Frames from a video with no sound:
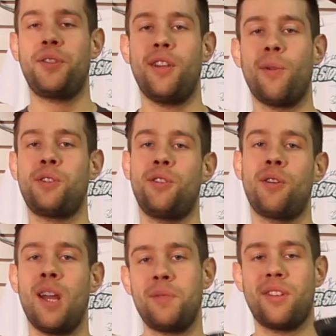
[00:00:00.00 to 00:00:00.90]
the original
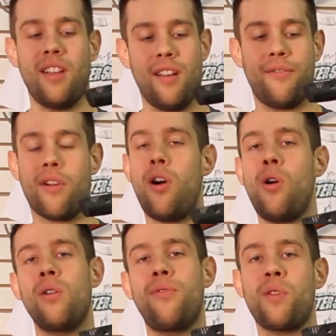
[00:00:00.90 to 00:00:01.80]
grips for
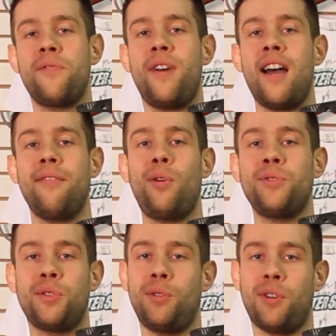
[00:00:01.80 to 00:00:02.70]
Hogue 45 old school